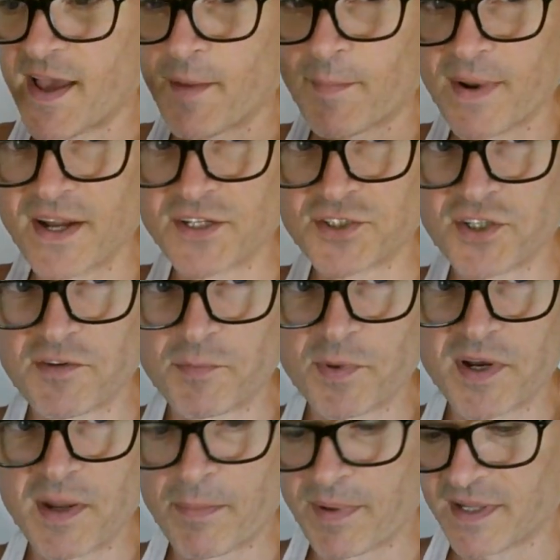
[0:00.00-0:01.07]
but I should have
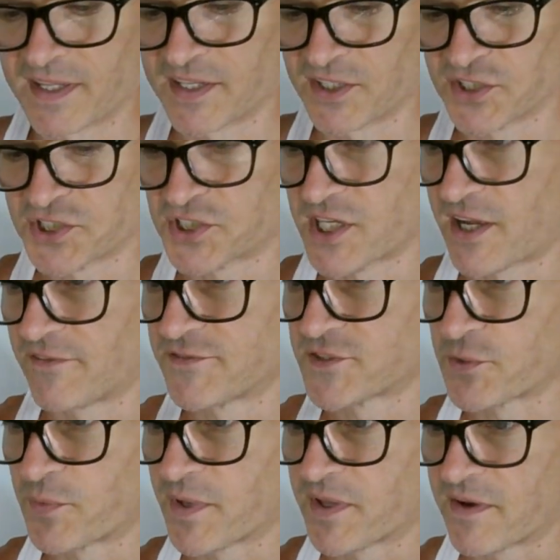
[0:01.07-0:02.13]
put up a little shelf
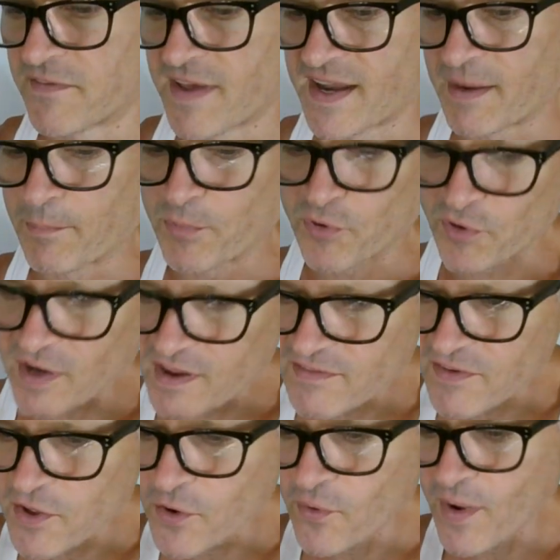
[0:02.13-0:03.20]
so we could have had a
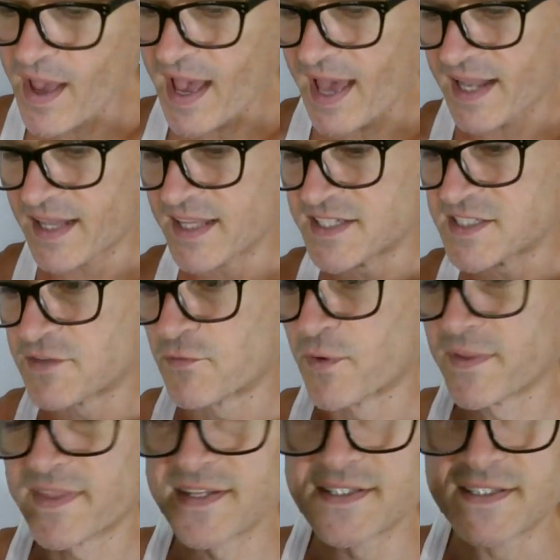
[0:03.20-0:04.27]
preview, at least, of
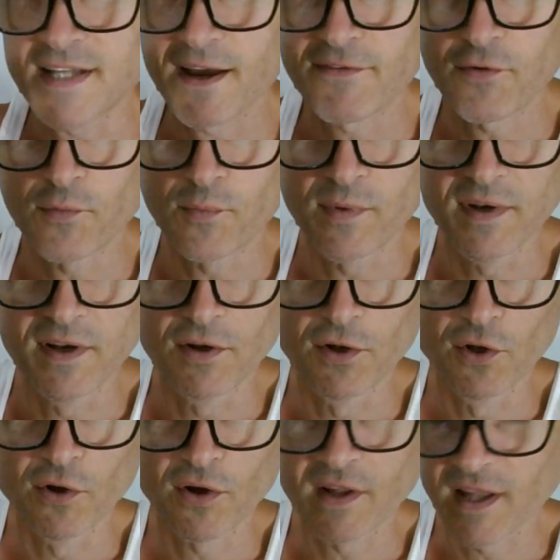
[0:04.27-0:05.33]
what the stuff would
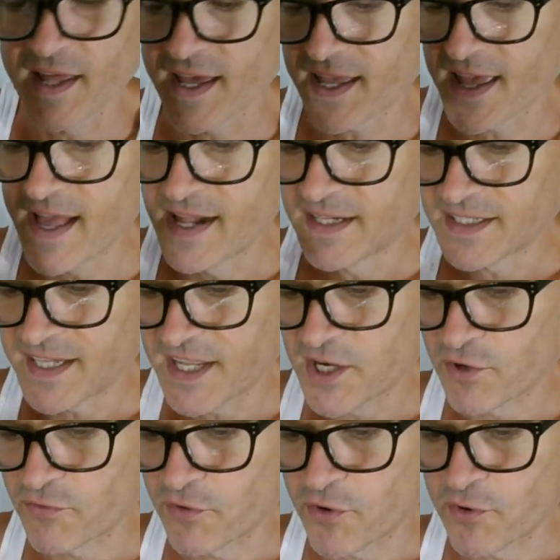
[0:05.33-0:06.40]
look like in
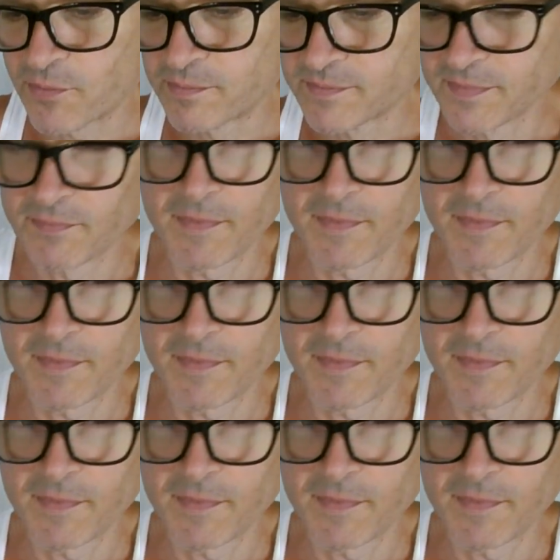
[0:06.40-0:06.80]
a room.